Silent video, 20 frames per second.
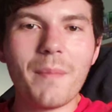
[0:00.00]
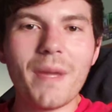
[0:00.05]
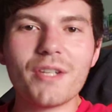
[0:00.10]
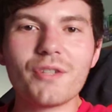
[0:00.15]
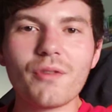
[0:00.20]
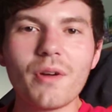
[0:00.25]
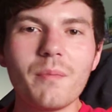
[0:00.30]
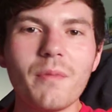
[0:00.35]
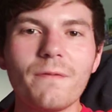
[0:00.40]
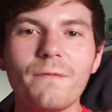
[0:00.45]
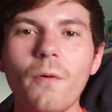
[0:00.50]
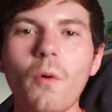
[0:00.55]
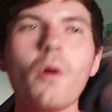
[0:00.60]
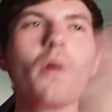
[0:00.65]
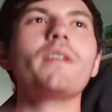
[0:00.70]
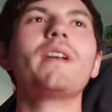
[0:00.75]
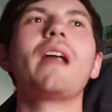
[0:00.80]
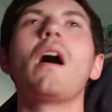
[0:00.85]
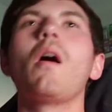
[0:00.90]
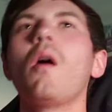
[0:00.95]
Metroid
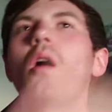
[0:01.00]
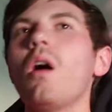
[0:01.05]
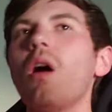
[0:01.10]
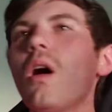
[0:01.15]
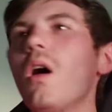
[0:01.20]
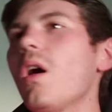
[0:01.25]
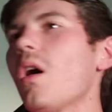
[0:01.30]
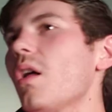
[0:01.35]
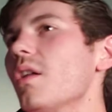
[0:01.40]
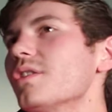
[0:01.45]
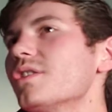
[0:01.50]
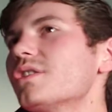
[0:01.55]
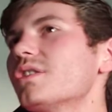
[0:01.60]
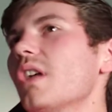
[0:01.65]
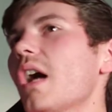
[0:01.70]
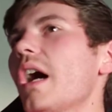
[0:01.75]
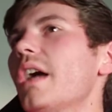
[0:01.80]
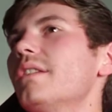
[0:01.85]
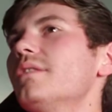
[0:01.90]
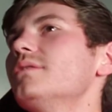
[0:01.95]
before, and now all of a
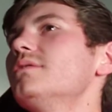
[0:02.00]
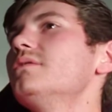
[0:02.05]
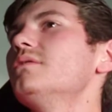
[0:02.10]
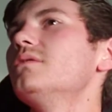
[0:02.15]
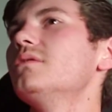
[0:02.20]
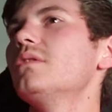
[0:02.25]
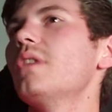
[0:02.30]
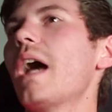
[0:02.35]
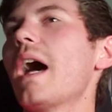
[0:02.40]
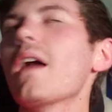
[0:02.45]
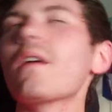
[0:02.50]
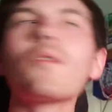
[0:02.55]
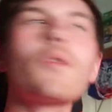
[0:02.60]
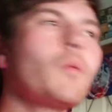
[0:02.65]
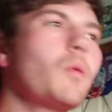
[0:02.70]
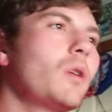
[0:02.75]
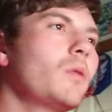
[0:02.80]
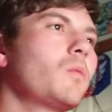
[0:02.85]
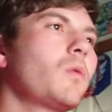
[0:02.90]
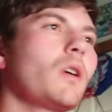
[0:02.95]
sudden, out of the
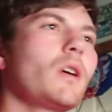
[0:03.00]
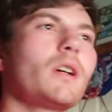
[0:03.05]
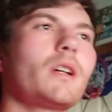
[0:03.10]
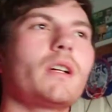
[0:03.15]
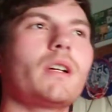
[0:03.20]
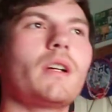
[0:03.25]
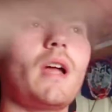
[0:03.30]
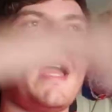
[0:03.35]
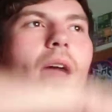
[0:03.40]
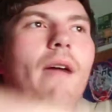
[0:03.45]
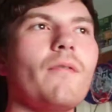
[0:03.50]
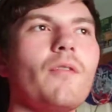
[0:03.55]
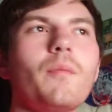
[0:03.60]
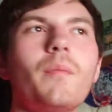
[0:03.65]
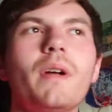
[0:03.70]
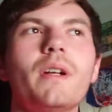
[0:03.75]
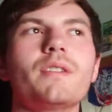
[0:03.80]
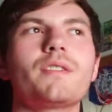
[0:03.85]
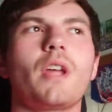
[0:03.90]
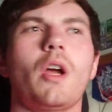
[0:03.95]
woodwork,
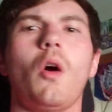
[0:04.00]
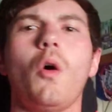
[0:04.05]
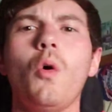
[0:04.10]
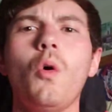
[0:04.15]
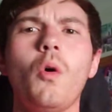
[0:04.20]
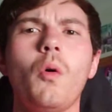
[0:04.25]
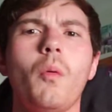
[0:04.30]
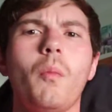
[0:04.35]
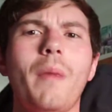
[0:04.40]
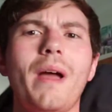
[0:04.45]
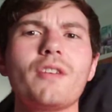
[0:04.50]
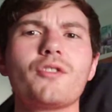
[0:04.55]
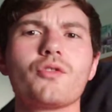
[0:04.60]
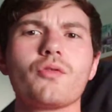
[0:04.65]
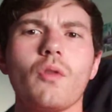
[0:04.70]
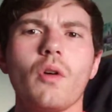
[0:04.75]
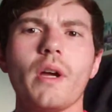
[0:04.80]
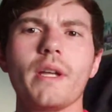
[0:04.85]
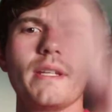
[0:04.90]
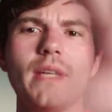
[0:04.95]
everybody's like, oh,
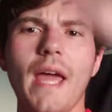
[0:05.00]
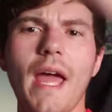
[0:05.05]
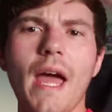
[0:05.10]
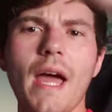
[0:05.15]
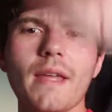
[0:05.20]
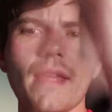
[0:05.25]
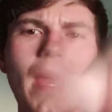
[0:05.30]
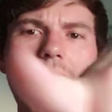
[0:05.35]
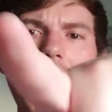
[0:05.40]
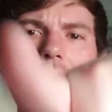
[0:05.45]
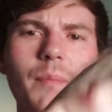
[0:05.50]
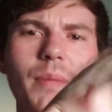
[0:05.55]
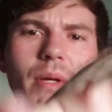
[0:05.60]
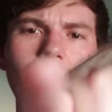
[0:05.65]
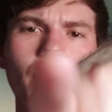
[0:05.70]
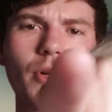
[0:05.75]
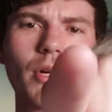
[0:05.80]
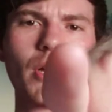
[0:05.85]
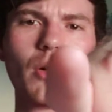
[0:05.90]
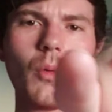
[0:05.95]
Metroid. Yeah,
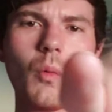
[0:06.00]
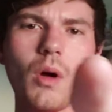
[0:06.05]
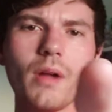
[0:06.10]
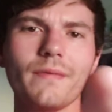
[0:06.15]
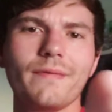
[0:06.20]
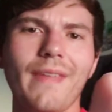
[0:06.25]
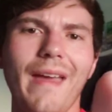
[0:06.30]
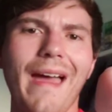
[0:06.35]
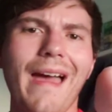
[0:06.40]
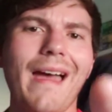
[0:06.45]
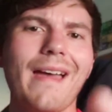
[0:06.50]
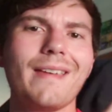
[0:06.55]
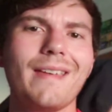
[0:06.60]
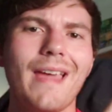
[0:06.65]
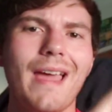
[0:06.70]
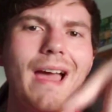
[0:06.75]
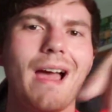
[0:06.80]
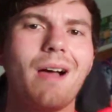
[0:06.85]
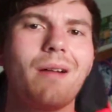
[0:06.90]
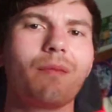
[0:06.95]
people are going to want that.
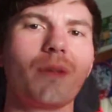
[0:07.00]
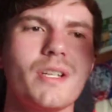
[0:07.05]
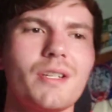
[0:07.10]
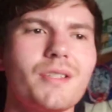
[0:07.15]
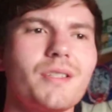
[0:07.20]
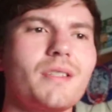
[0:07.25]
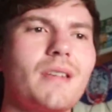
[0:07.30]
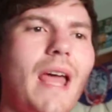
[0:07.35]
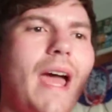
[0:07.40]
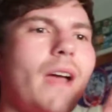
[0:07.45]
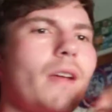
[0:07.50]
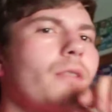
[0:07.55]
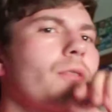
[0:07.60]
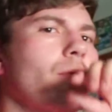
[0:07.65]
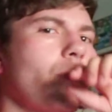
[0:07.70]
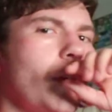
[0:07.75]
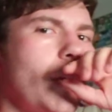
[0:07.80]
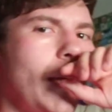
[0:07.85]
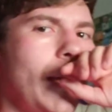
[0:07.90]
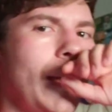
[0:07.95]
Yeah, I'm going to snag
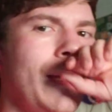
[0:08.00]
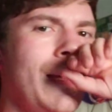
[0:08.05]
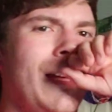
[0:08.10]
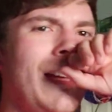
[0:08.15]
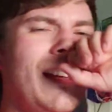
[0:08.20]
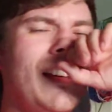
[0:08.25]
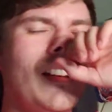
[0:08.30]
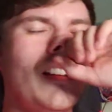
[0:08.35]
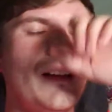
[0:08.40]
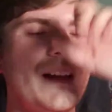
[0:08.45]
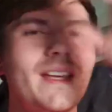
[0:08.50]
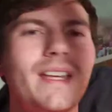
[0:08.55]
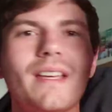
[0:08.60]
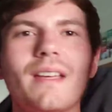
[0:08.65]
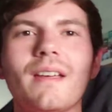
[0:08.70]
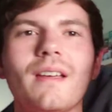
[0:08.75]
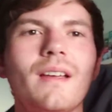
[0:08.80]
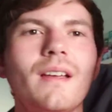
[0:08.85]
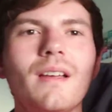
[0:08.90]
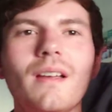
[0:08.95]
3. Like,
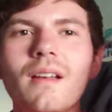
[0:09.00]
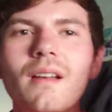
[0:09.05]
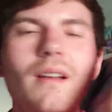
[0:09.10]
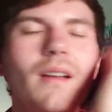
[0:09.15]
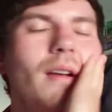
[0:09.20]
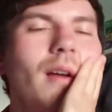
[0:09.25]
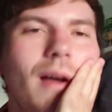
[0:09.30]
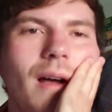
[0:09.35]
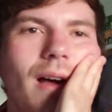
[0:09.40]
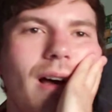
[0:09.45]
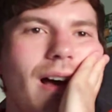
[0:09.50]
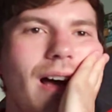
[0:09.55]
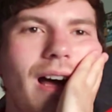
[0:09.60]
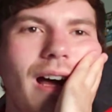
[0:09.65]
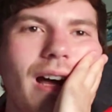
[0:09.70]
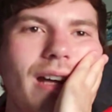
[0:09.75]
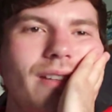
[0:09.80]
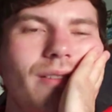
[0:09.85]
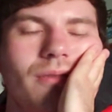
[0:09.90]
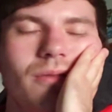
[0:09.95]

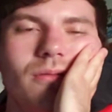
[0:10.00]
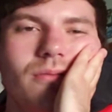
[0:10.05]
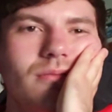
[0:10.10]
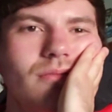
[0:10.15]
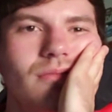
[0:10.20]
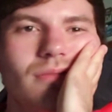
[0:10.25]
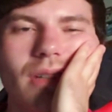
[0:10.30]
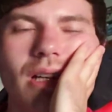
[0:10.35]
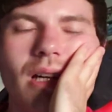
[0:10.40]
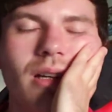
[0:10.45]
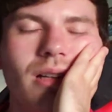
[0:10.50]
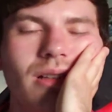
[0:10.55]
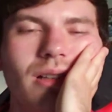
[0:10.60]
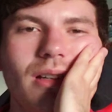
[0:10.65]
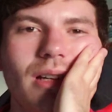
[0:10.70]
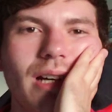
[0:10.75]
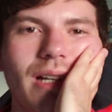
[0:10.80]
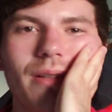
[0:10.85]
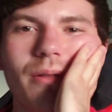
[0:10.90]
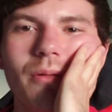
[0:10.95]
I don't
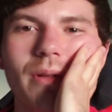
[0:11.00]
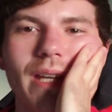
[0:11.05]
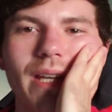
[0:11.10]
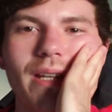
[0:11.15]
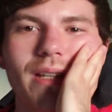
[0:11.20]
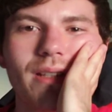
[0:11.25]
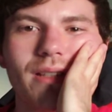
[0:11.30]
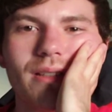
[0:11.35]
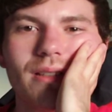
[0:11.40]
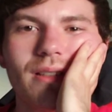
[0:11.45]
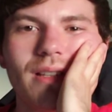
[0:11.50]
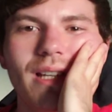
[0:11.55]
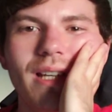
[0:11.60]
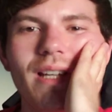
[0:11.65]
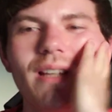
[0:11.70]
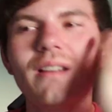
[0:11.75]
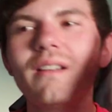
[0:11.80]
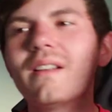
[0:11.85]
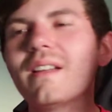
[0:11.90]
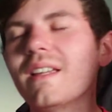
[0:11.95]
get it.
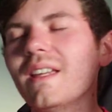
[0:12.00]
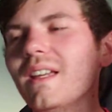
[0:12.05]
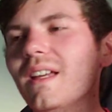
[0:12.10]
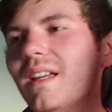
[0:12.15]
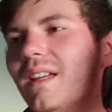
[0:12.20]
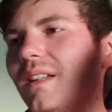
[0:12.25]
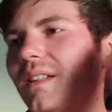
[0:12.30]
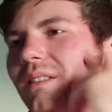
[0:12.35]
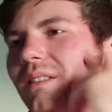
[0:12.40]
Like,